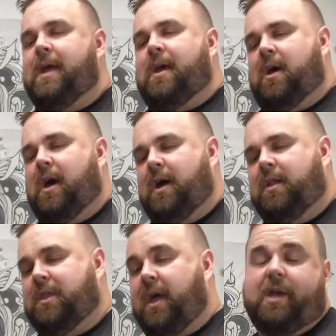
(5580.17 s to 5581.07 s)

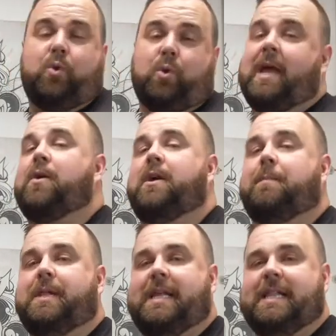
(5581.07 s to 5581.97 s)
Let it cool down
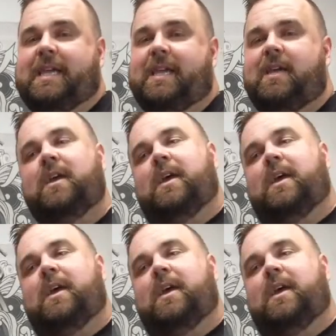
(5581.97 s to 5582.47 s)
completely.